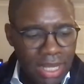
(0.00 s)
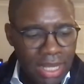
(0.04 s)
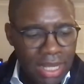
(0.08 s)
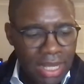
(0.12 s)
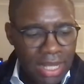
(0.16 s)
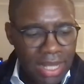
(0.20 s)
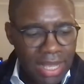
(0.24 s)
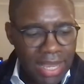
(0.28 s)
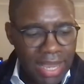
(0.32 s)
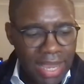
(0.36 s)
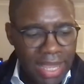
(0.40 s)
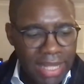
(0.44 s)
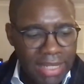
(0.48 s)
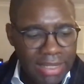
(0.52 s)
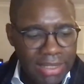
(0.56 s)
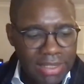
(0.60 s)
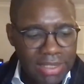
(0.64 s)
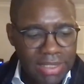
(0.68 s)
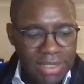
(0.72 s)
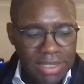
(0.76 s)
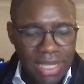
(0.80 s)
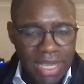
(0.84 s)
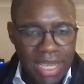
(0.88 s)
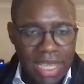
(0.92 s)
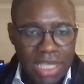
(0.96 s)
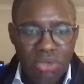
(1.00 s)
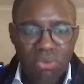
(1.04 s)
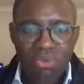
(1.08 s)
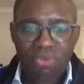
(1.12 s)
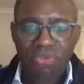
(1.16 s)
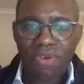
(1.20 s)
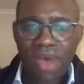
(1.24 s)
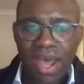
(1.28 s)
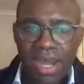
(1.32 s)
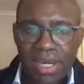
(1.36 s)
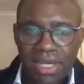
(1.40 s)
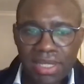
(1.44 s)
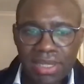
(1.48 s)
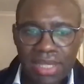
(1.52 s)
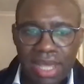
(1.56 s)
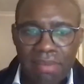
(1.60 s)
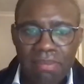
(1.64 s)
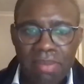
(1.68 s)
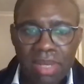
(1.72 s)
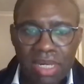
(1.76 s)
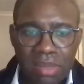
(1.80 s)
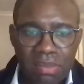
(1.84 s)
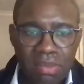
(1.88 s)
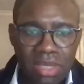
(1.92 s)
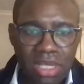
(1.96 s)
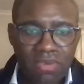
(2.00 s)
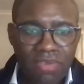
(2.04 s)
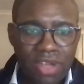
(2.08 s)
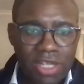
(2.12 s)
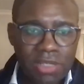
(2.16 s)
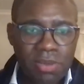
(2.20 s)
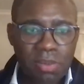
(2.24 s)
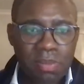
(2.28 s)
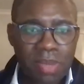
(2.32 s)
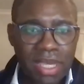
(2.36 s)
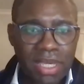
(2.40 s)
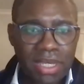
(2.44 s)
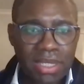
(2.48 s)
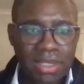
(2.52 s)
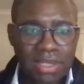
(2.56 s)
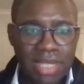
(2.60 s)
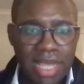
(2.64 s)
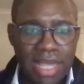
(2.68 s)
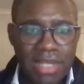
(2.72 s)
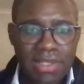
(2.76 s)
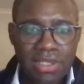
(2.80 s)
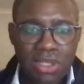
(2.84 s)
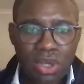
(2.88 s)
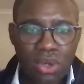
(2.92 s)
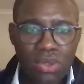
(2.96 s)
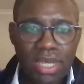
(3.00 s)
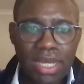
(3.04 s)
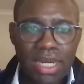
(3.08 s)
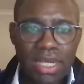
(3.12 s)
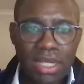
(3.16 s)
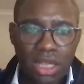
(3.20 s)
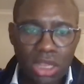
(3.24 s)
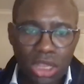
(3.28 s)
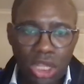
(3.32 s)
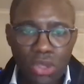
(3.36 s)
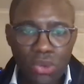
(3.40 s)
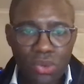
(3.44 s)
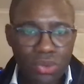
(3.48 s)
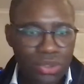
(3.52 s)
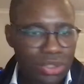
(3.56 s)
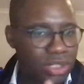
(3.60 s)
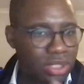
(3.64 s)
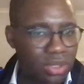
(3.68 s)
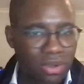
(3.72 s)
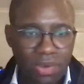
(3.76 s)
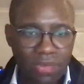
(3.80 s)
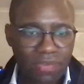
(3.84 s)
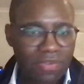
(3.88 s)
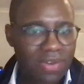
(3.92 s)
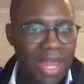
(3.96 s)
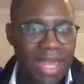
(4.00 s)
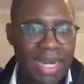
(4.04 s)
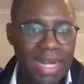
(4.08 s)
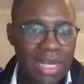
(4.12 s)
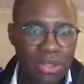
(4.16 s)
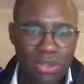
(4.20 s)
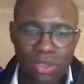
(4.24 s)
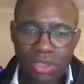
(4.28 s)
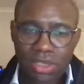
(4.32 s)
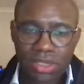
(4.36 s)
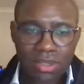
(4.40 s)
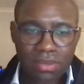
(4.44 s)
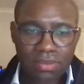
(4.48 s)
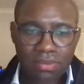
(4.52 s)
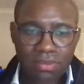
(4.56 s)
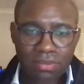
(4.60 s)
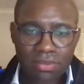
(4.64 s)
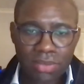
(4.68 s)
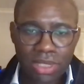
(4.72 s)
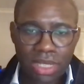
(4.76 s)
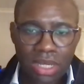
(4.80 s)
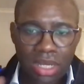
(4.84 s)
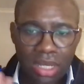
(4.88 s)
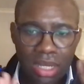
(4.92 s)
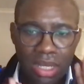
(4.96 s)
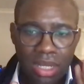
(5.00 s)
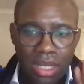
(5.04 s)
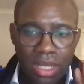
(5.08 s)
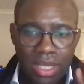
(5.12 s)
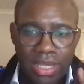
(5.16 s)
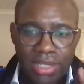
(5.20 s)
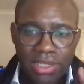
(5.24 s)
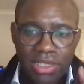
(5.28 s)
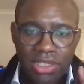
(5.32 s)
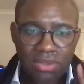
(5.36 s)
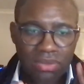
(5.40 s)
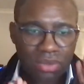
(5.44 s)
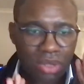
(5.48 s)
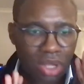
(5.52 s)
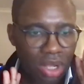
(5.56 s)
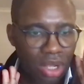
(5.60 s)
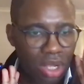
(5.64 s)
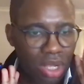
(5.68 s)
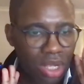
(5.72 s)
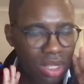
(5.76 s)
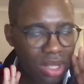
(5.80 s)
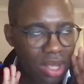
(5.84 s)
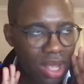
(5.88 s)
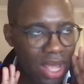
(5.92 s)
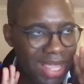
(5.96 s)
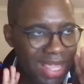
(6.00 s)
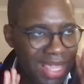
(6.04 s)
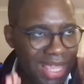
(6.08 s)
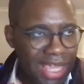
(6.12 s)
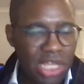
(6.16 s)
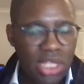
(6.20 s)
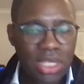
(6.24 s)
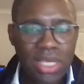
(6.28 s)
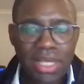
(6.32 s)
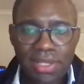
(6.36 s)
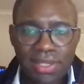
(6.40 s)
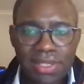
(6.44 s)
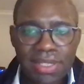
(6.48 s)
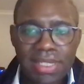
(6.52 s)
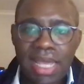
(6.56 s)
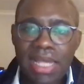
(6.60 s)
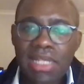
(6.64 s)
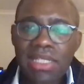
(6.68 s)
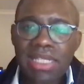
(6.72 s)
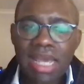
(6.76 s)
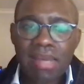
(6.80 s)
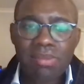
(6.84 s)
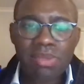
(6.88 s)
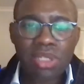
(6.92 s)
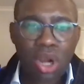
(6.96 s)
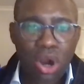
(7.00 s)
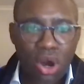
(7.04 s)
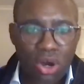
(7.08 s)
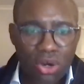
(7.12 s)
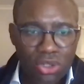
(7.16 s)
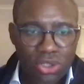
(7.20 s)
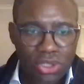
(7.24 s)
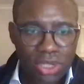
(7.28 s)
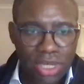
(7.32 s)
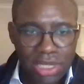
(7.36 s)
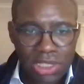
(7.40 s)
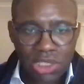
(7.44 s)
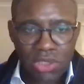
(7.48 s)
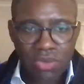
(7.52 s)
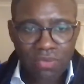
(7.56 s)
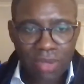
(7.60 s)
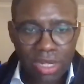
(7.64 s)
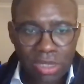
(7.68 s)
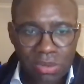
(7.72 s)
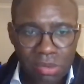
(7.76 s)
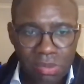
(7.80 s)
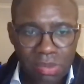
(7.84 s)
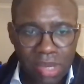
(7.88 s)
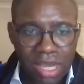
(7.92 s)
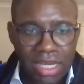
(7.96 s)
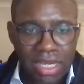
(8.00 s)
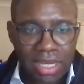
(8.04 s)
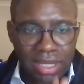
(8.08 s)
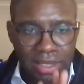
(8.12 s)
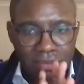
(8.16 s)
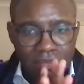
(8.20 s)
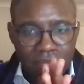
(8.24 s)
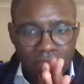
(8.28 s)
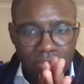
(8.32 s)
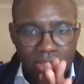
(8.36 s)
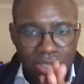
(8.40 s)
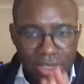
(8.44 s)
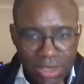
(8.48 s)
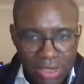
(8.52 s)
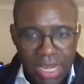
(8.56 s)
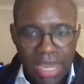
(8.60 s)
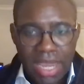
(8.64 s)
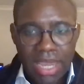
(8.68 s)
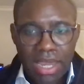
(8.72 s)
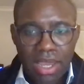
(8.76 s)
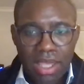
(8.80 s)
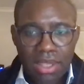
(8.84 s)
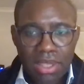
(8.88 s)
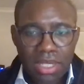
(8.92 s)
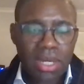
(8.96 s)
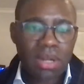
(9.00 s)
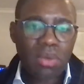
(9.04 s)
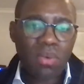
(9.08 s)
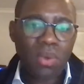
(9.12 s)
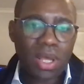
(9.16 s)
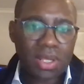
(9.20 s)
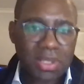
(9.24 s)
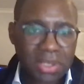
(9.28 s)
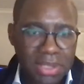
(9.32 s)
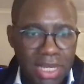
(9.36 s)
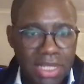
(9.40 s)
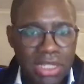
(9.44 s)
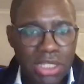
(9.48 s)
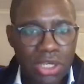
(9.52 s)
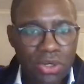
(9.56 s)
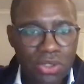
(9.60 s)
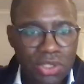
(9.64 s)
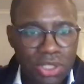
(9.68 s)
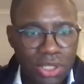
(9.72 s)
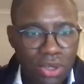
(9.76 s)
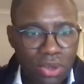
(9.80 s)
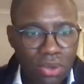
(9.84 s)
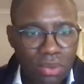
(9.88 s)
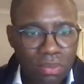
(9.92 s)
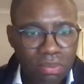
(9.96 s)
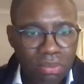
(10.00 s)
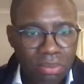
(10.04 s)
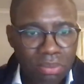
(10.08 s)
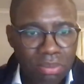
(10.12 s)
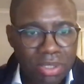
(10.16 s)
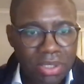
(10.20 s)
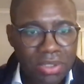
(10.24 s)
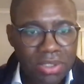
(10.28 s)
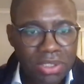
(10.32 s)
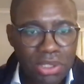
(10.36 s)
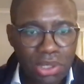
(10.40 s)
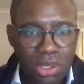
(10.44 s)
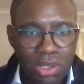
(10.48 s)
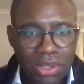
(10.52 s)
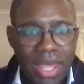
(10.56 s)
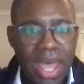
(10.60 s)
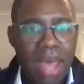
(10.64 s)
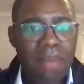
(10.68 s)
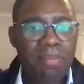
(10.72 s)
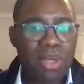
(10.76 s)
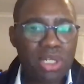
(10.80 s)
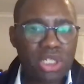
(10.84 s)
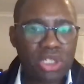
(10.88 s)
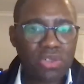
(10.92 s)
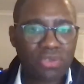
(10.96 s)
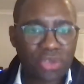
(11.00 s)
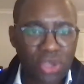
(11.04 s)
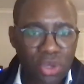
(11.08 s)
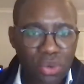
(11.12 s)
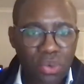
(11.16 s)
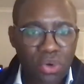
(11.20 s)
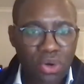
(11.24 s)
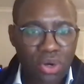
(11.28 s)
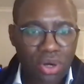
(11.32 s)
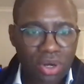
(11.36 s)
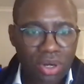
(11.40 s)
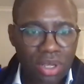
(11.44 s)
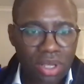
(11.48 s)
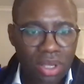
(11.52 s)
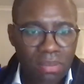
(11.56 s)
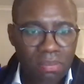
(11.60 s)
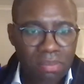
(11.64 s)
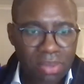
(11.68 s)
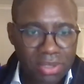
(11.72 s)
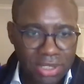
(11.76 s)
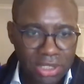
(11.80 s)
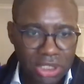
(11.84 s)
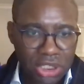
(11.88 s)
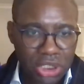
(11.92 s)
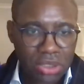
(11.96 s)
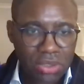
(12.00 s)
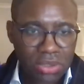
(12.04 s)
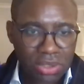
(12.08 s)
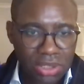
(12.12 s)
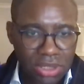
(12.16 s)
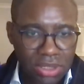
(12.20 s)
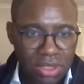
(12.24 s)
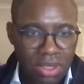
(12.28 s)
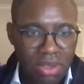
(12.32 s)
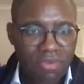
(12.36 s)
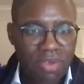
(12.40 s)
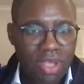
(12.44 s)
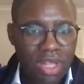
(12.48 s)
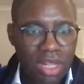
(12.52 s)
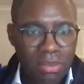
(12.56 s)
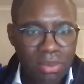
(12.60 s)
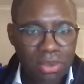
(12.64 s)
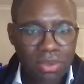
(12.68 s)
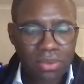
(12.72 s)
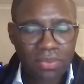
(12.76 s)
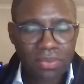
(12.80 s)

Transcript: And today you're finding that many investment banking desks are getting closed flat out. It's 10 times harder to get into investment banking today than it was 10 years ago because there are that much fewer positions available.